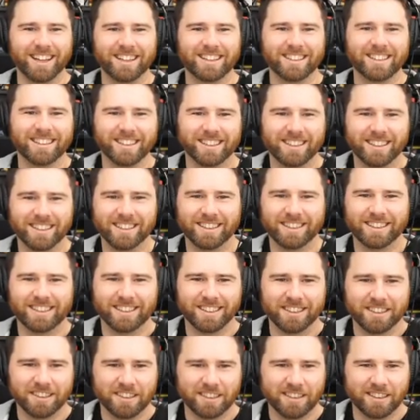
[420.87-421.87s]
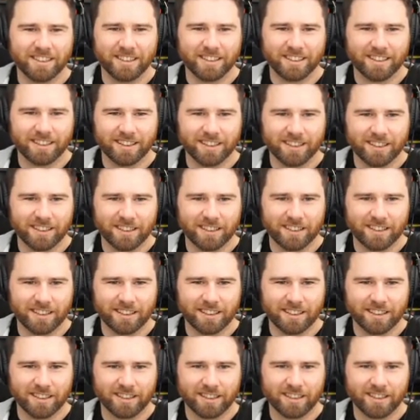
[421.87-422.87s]

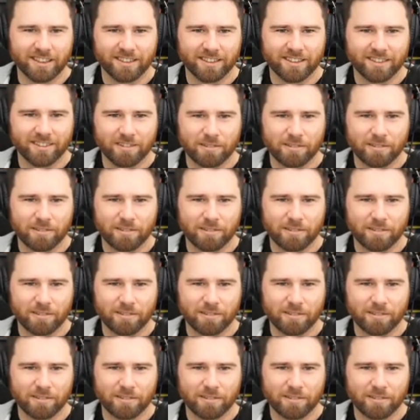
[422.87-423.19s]
The person shown says nothing.